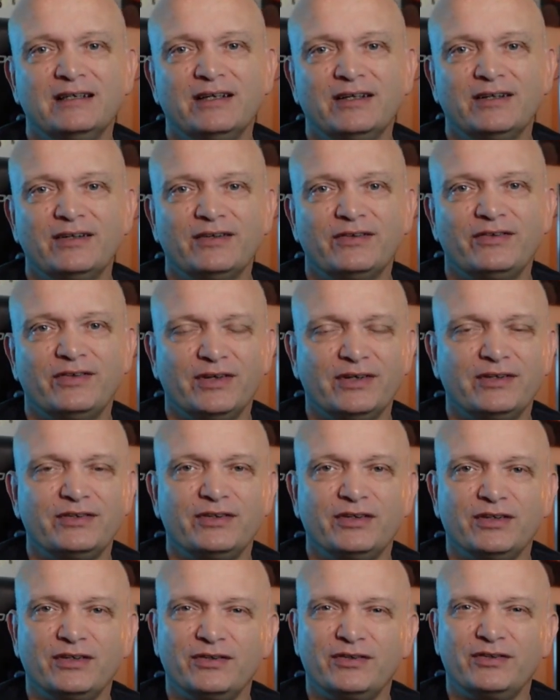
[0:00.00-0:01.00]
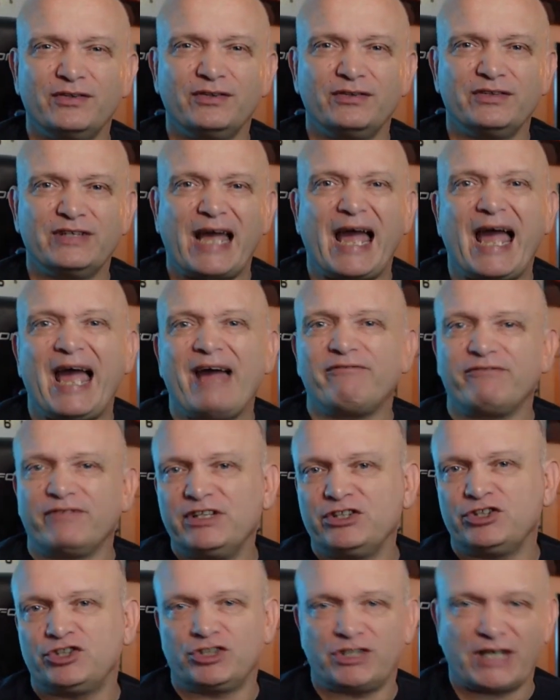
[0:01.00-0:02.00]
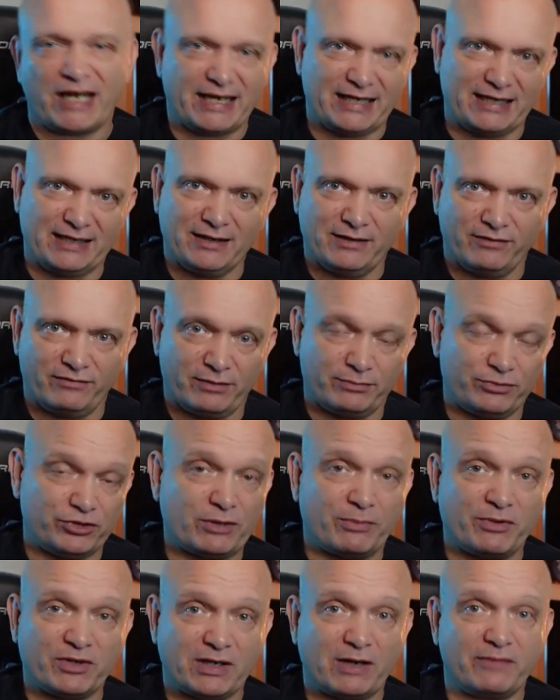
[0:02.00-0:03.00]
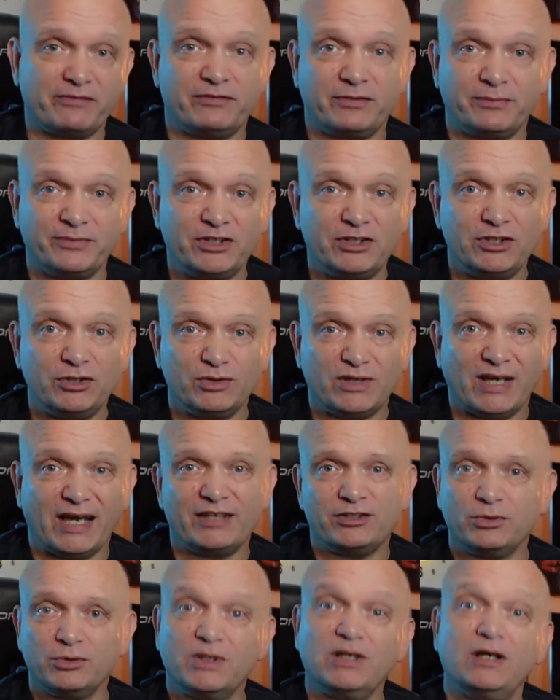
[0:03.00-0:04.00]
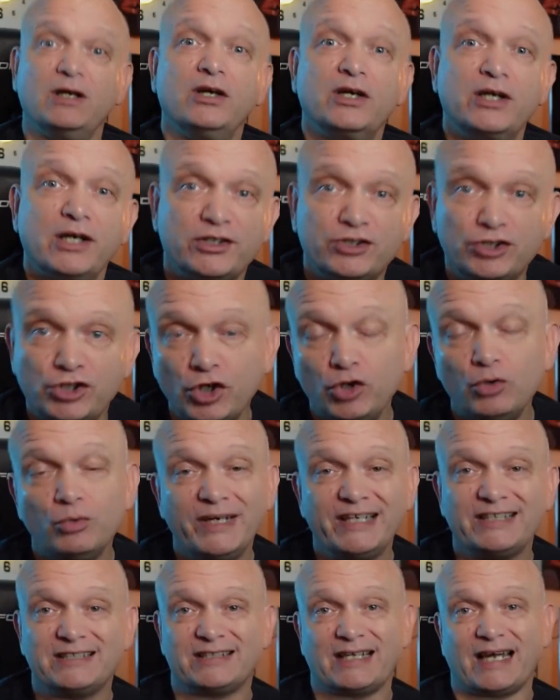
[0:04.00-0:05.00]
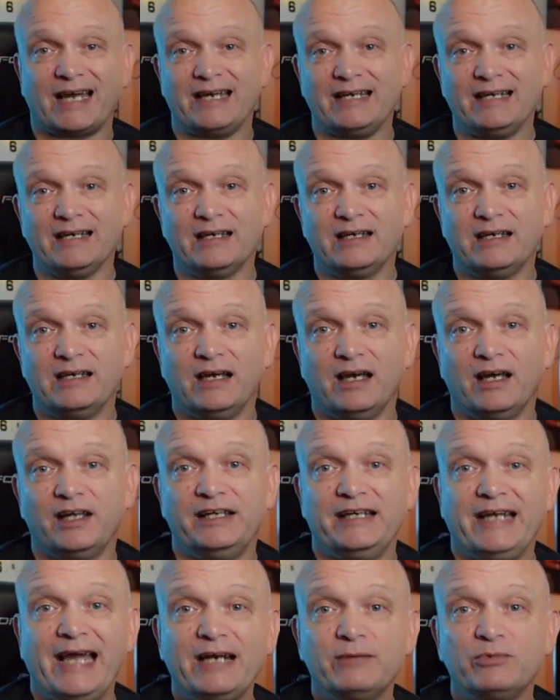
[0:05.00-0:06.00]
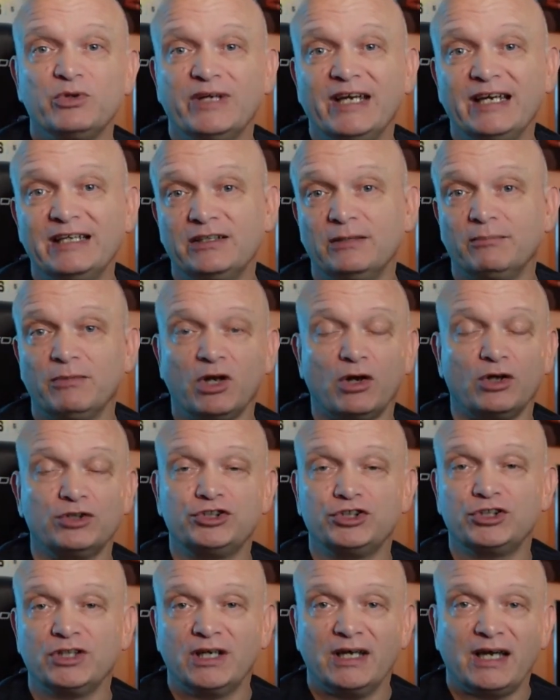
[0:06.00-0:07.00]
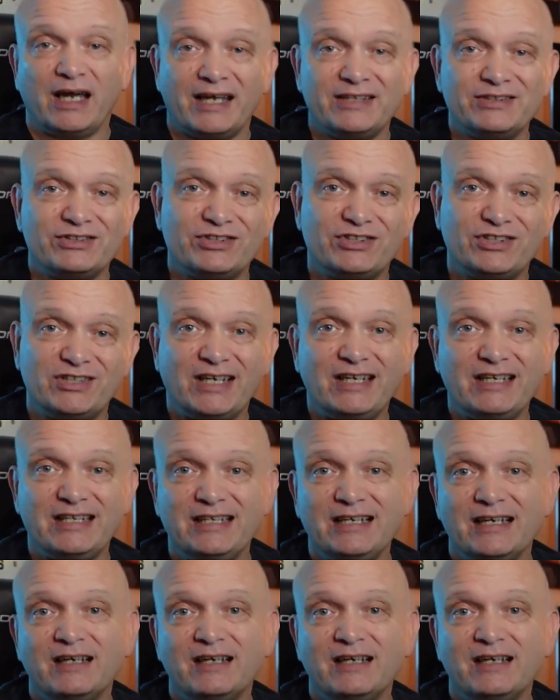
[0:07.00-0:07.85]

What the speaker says: the average stay from someone coming from the UK. So we're going to look at a 2-week stay at the Animal Kingdom Lodge and see